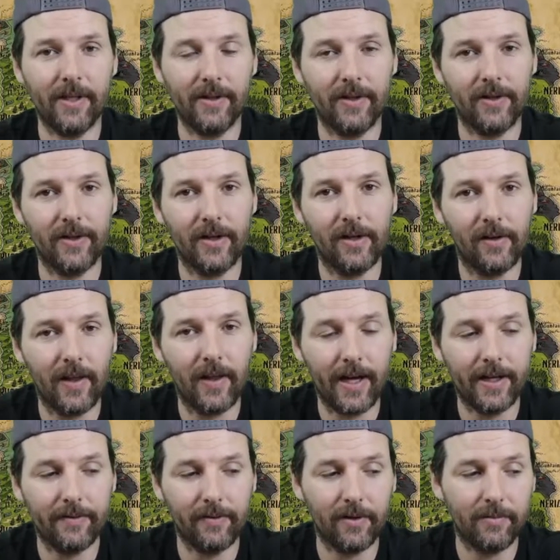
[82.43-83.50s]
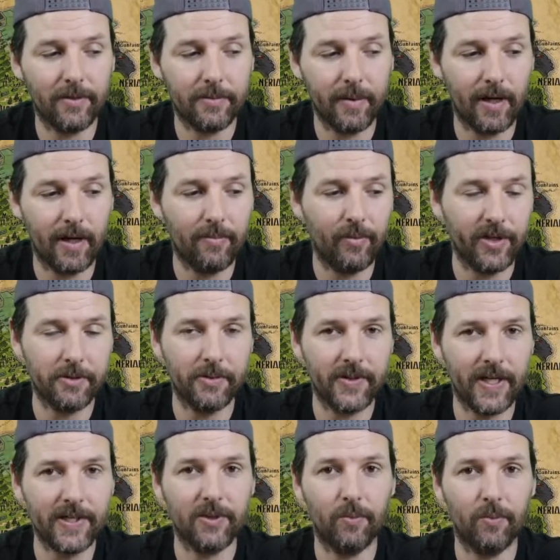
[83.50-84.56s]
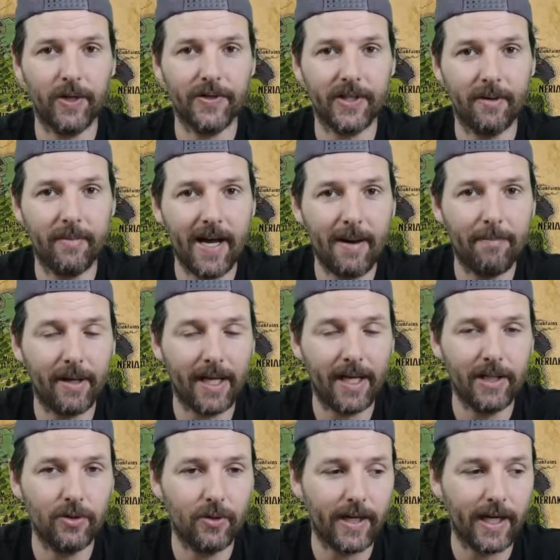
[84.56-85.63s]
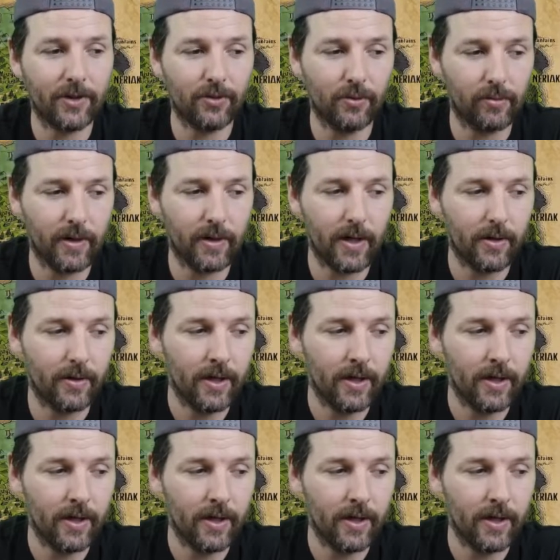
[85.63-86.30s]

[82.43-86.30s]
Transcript: There are a lot of different spawn points besides the ones on the map, but I do an actual route.